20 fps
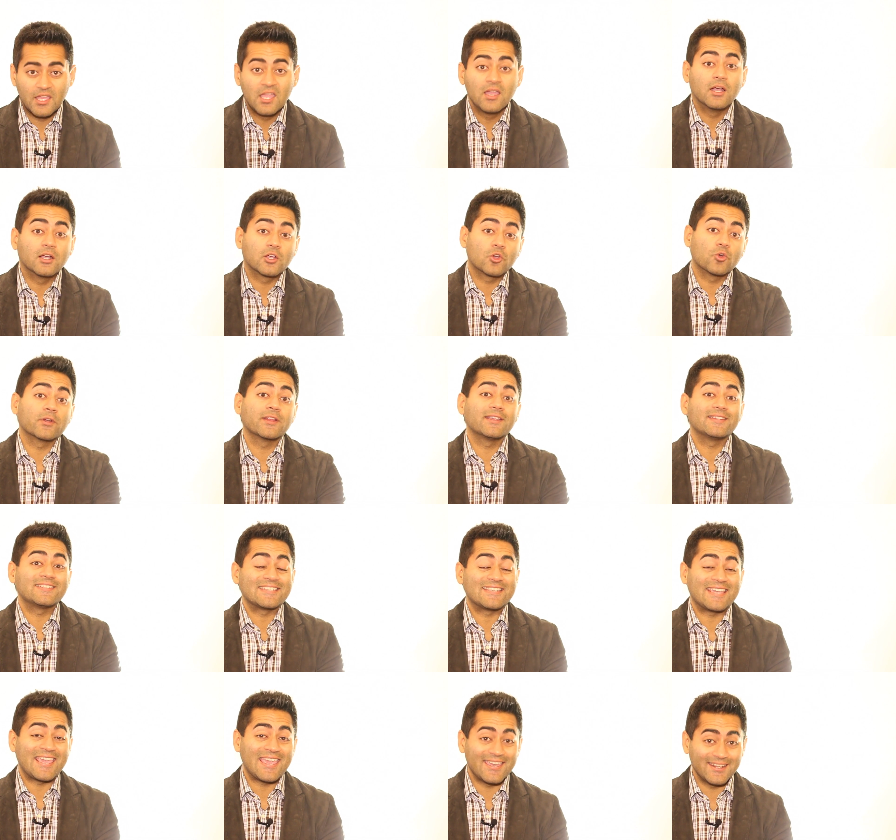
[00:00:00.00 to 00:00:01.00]
According to
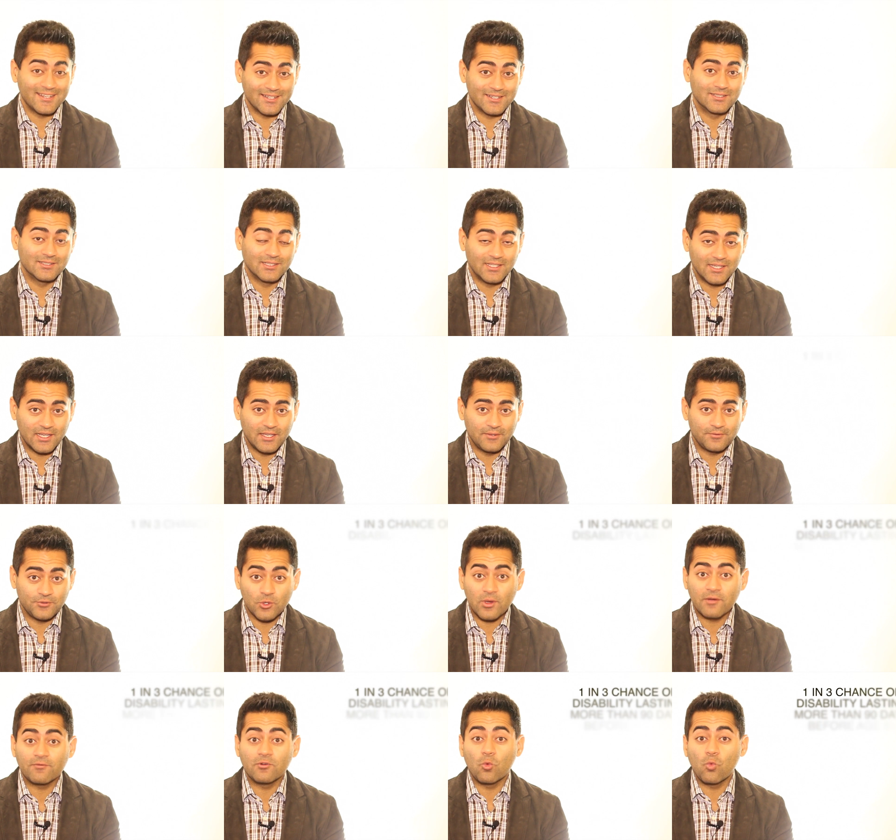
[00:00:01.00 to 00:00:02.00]
Canada Life, you
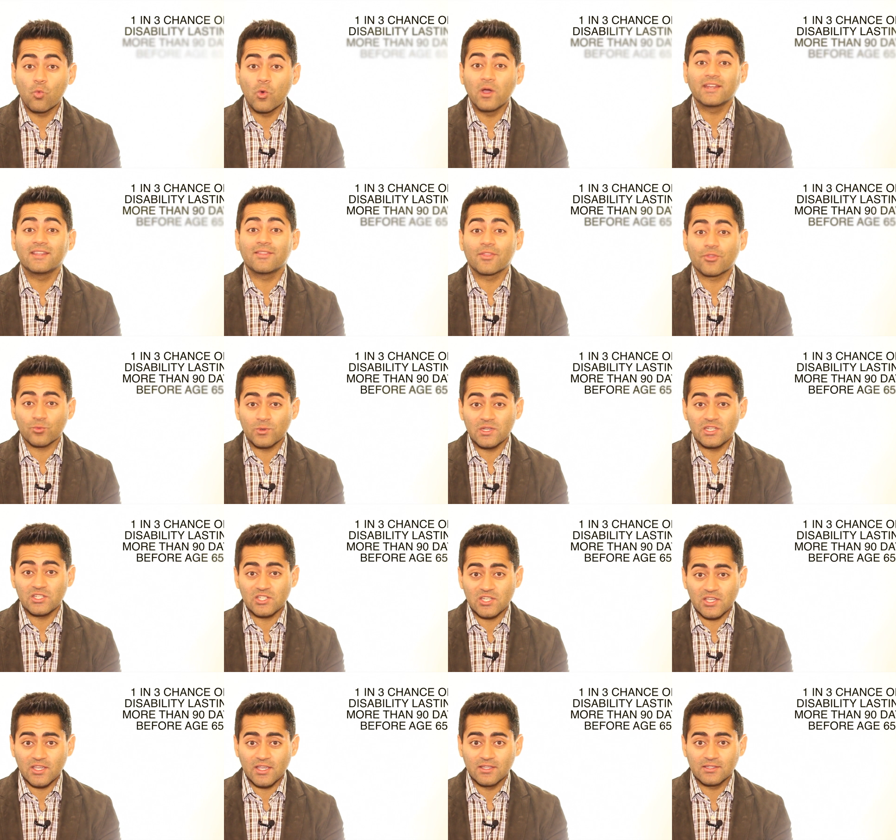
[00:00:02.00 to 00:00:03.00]
have a 1 in 3
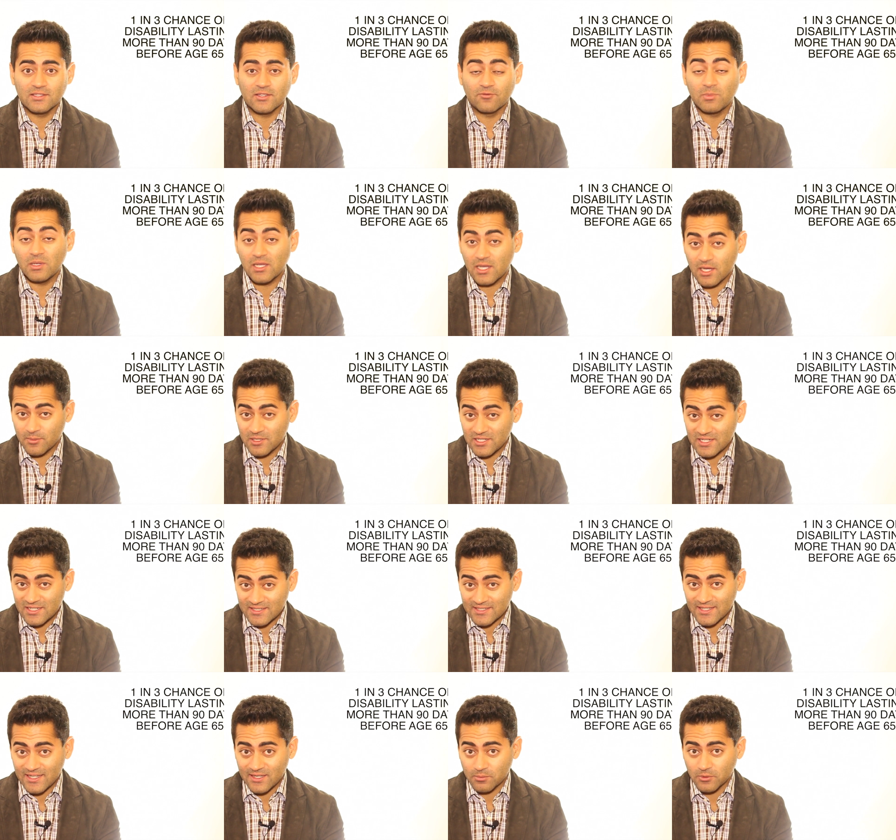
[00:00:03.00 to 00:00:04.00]
chance of becoming
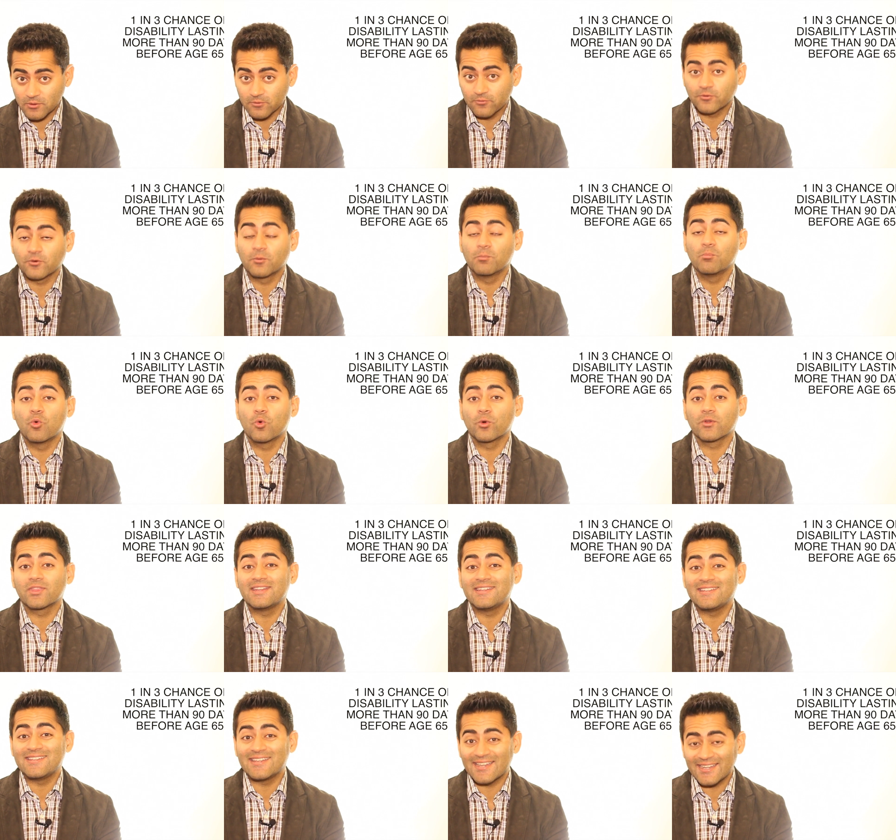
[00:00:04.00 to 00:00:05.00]
disabled for more
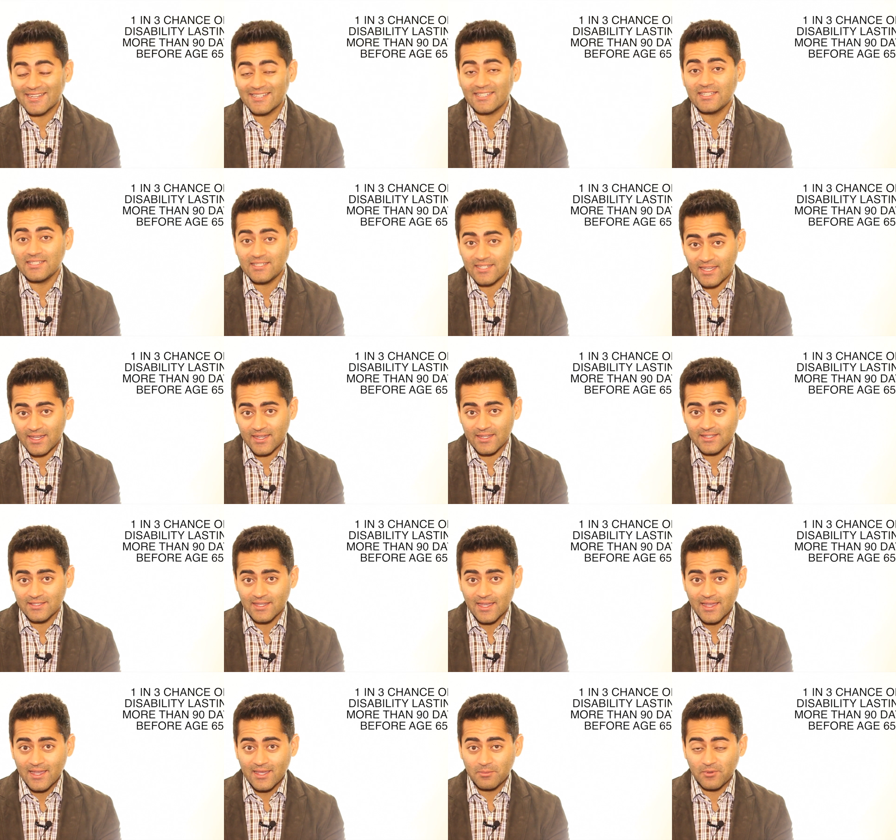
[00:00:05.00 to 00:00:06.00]
than 90 days
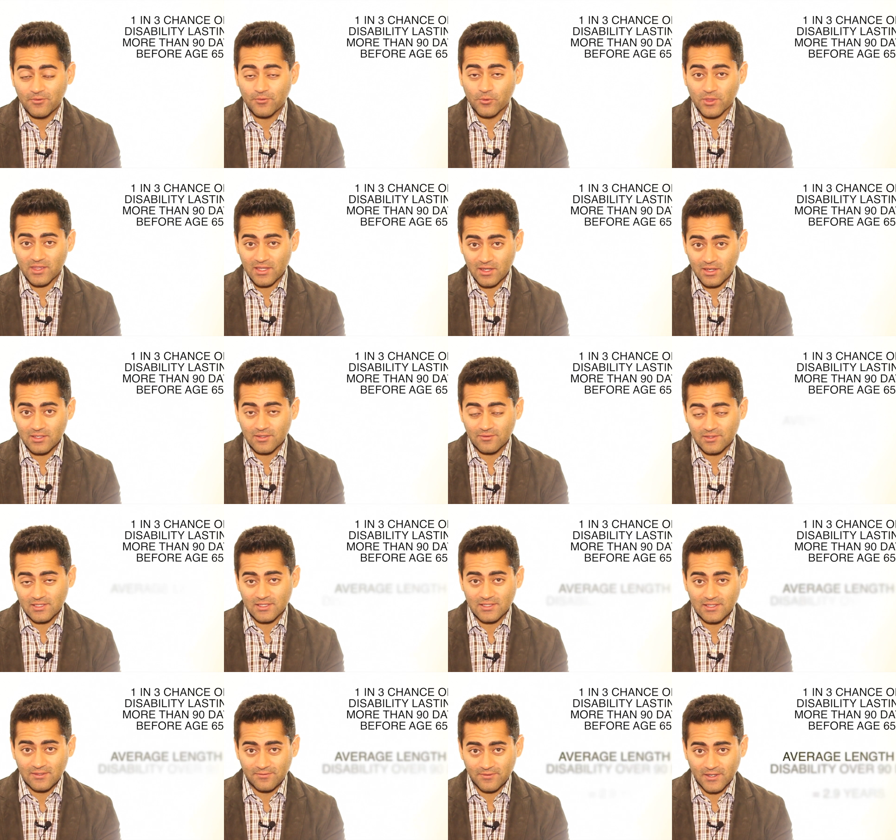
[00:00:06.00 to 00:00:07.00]
before the age of
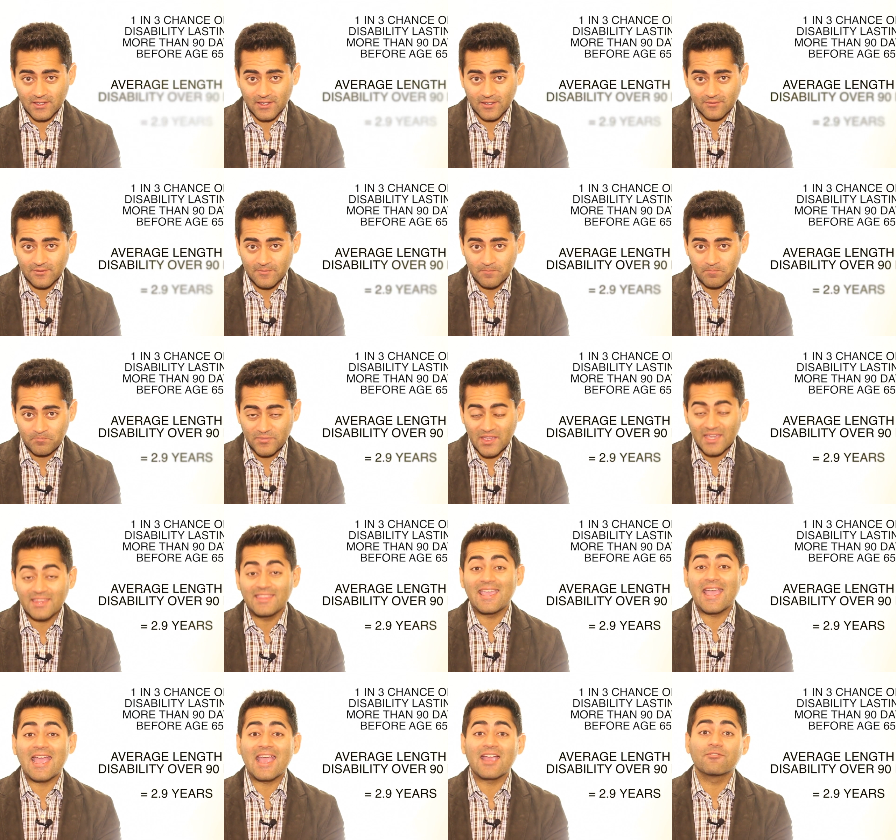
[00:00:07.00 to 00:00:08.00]
65. And
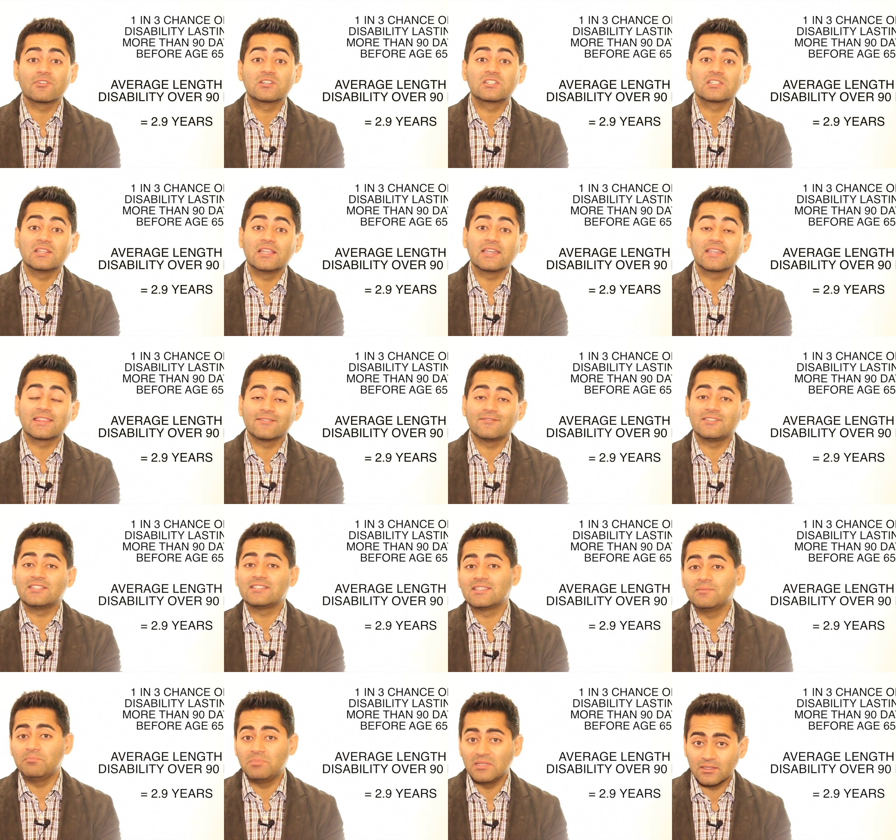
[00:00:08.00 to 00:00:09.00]
the average length of
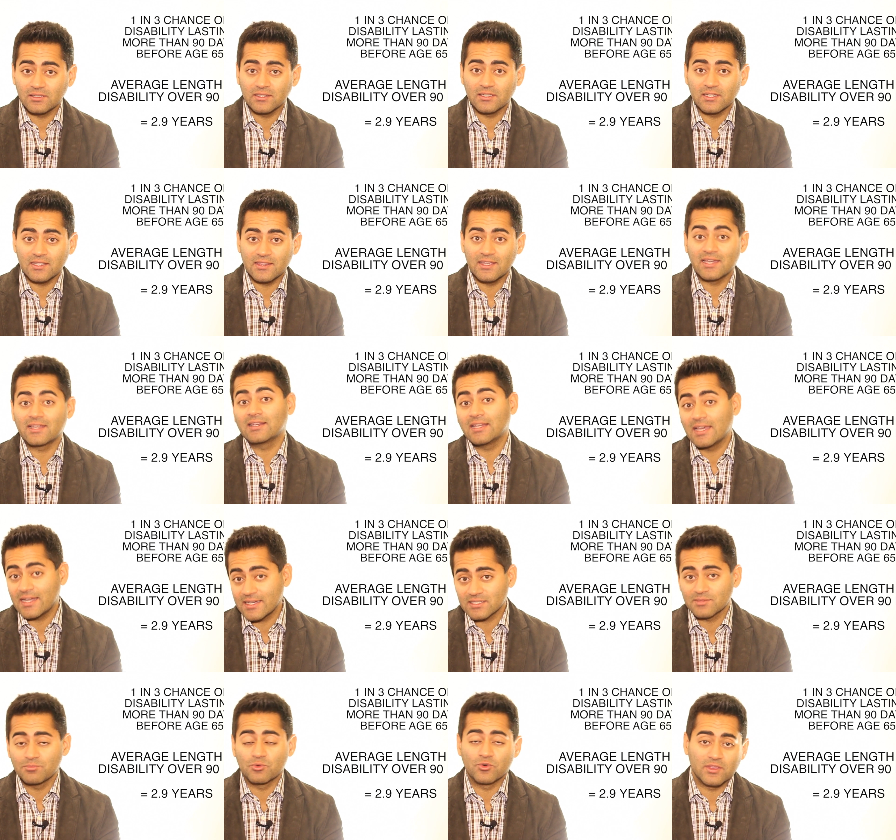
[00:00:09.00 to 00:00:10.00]
disability that
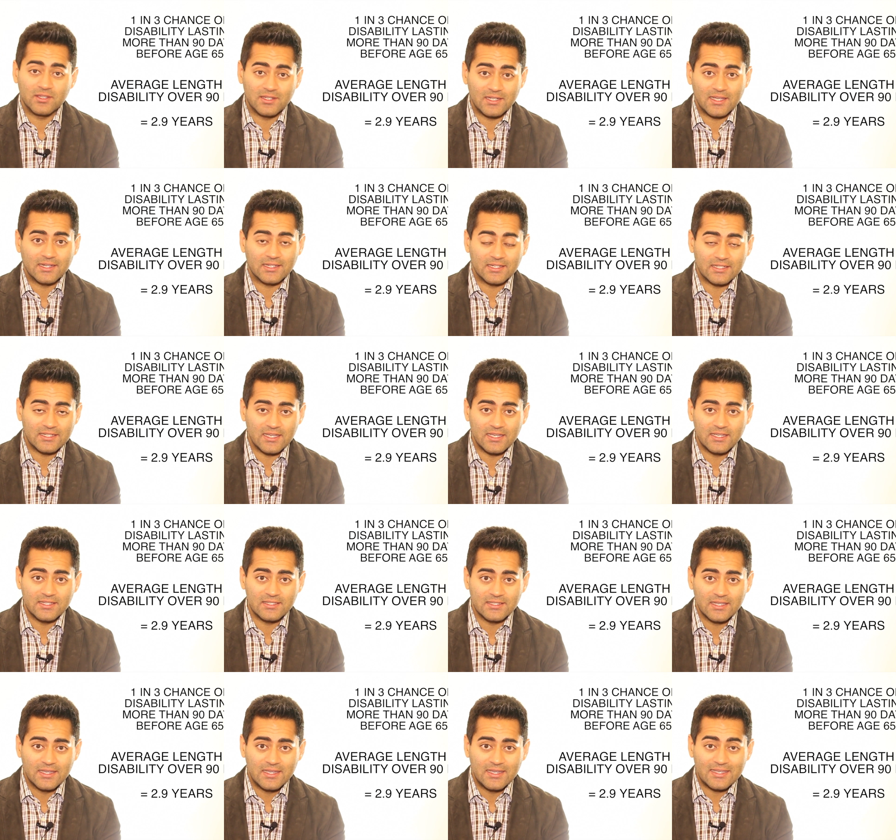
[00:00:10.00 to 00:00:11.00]
lasts more than 90
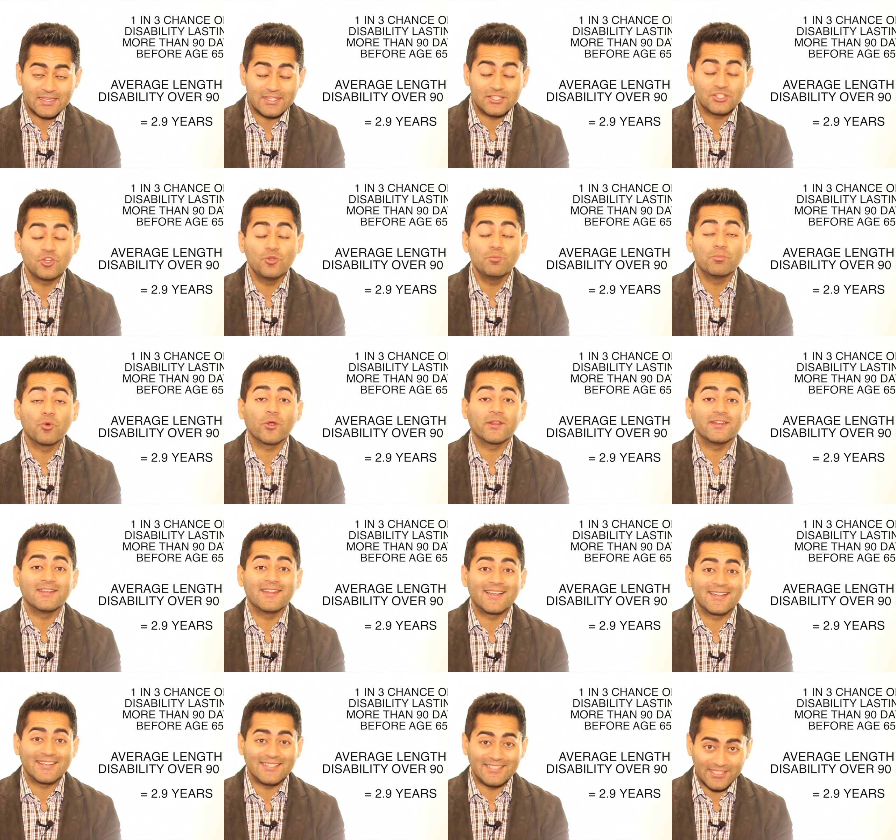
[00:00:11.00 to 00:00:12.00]
days is
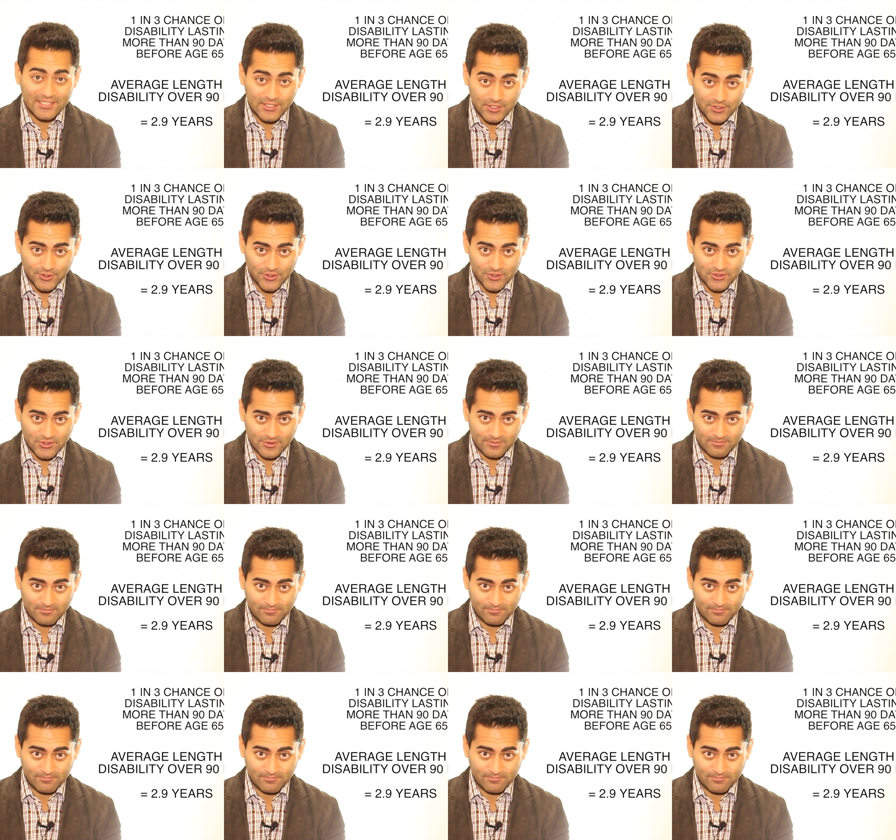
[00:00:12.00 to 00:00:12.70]
2.9 years.